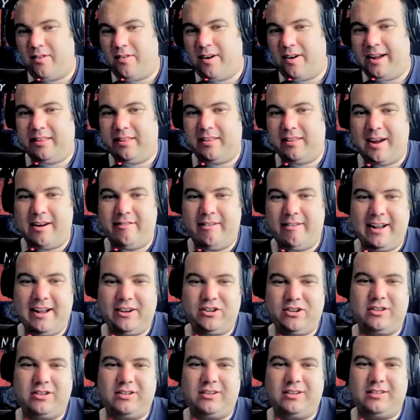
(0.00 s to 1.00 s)
right
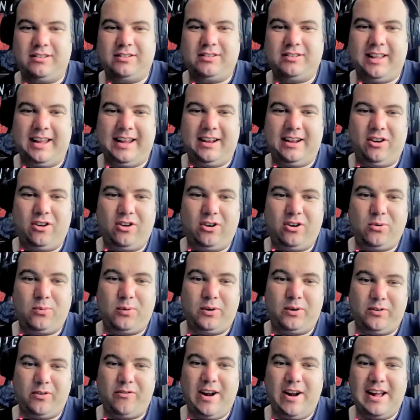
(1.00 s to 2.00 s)
direction and saying, look,
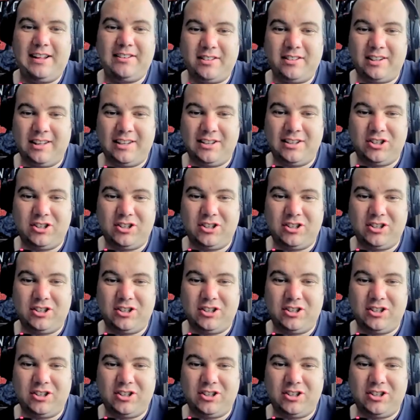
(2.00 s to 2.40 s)
we're a wrestling